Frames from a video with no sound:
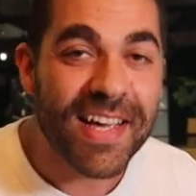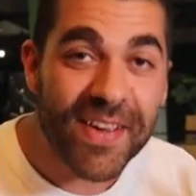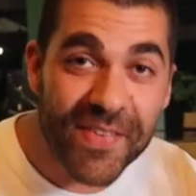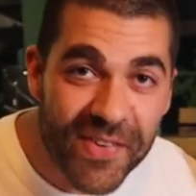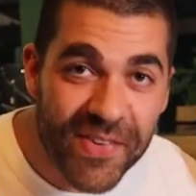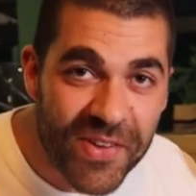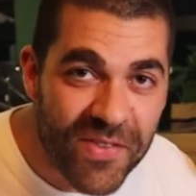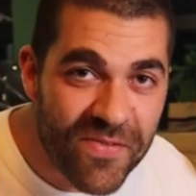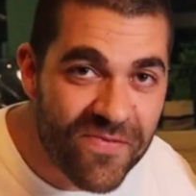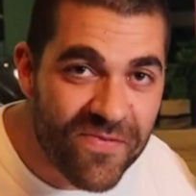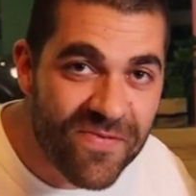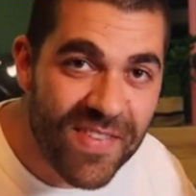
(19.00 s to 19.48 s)
if
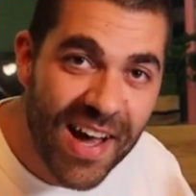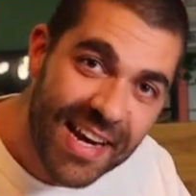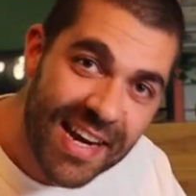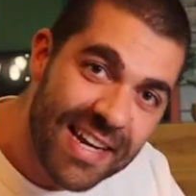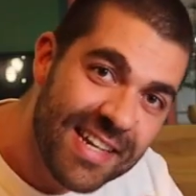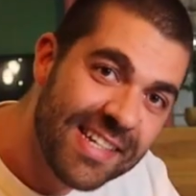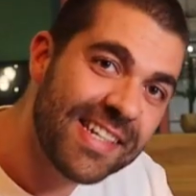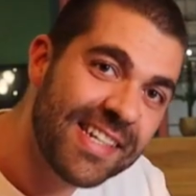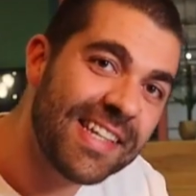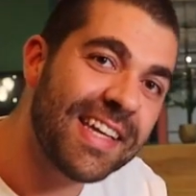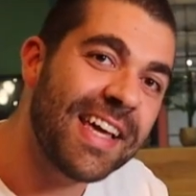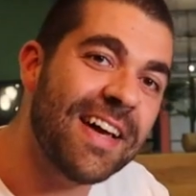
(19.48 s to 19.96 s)
you
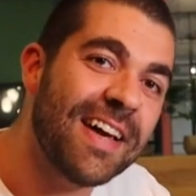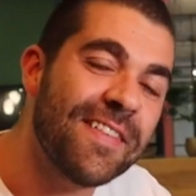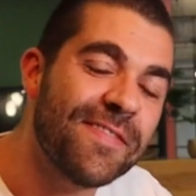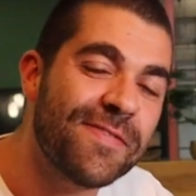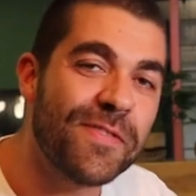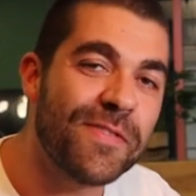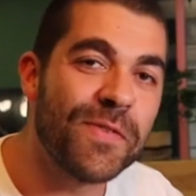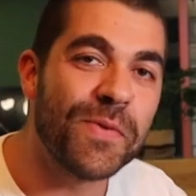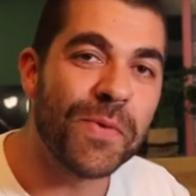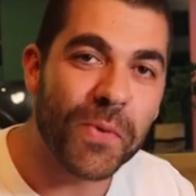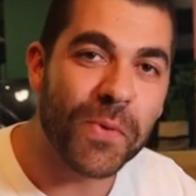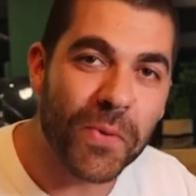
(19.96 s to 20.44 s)
manage to get
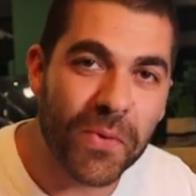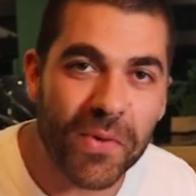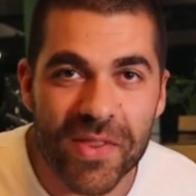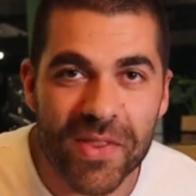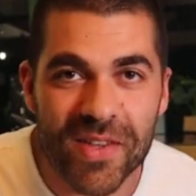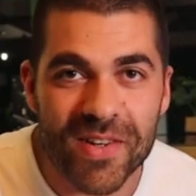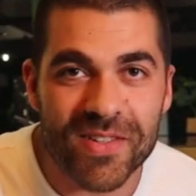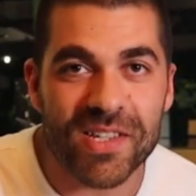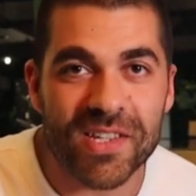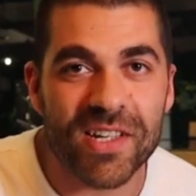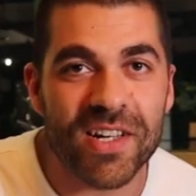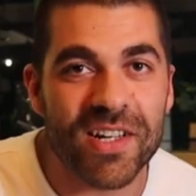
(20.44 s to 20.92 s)
through all of
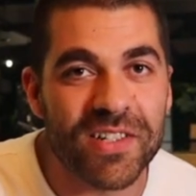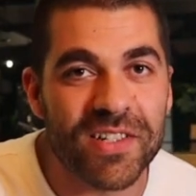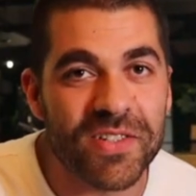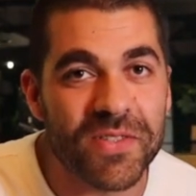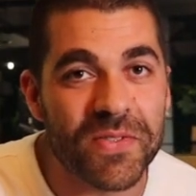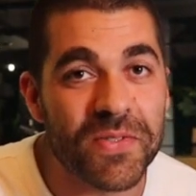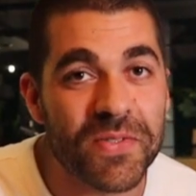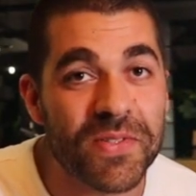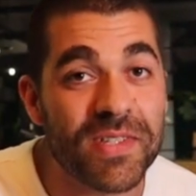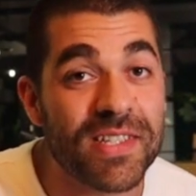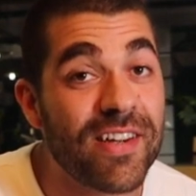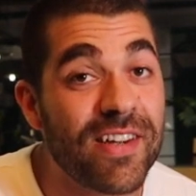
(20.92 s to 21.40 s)
those
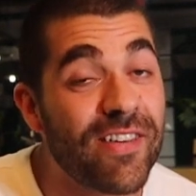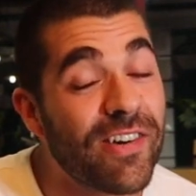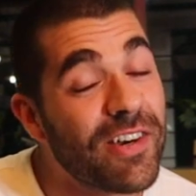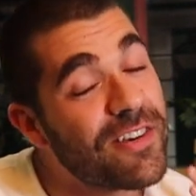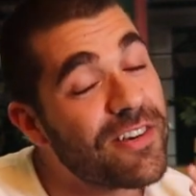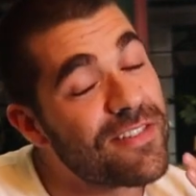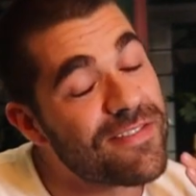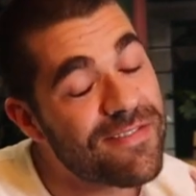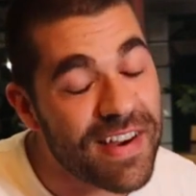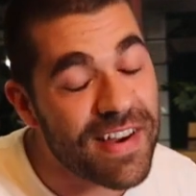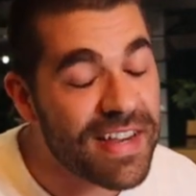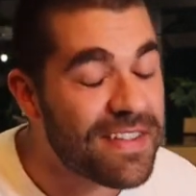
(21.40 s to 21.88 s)
hurdles, there are
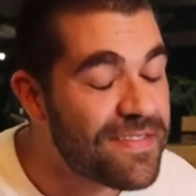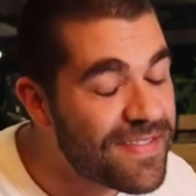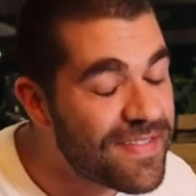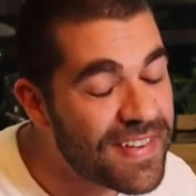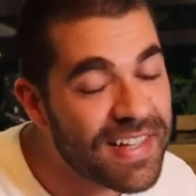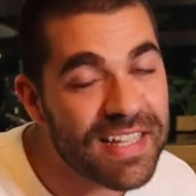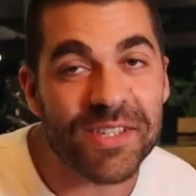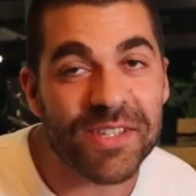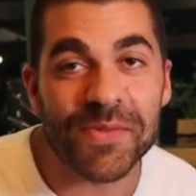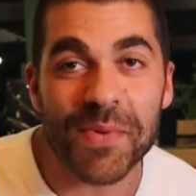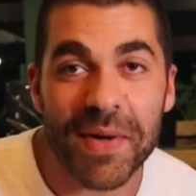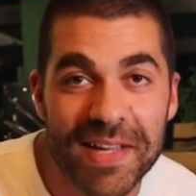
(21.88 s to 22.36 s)
great
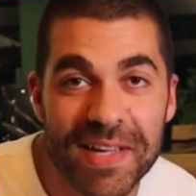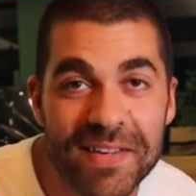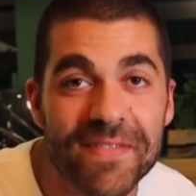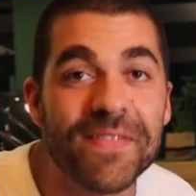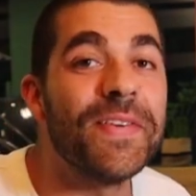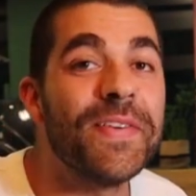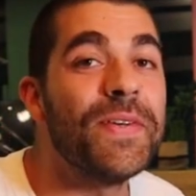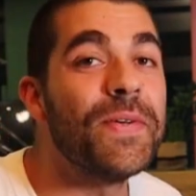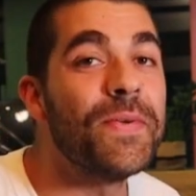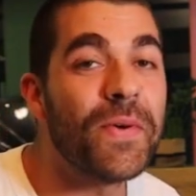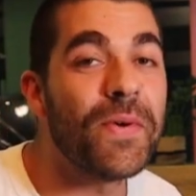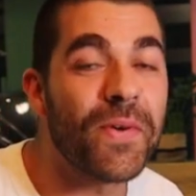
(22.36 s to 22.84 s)
things waiting
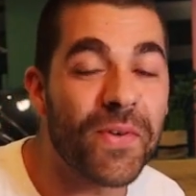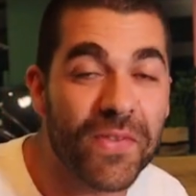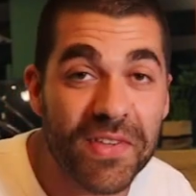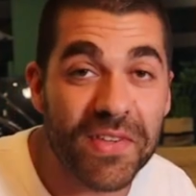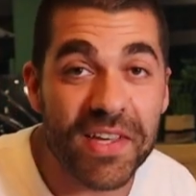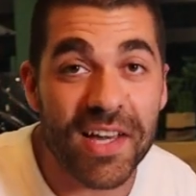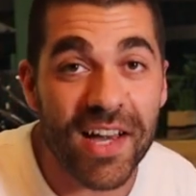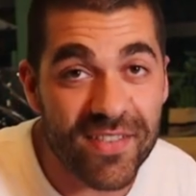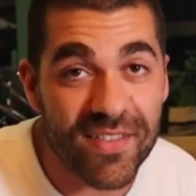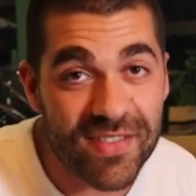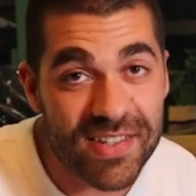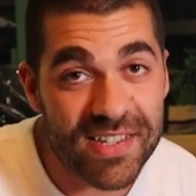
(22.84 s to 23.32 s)
for you on
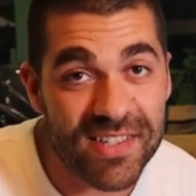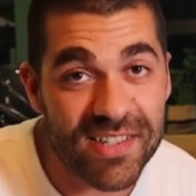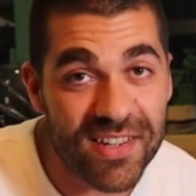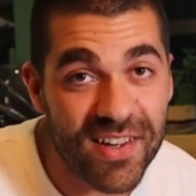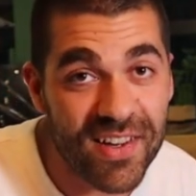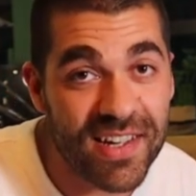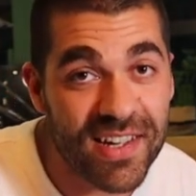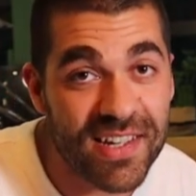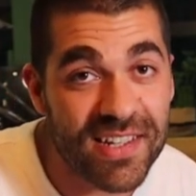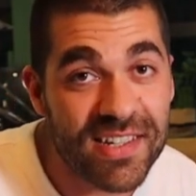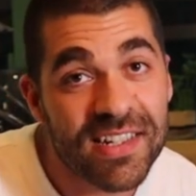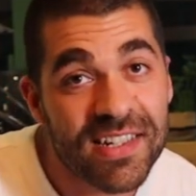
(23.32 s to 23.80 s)
the other
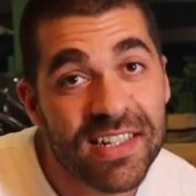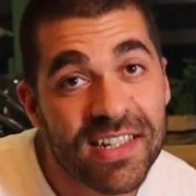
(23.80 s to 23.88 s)
side.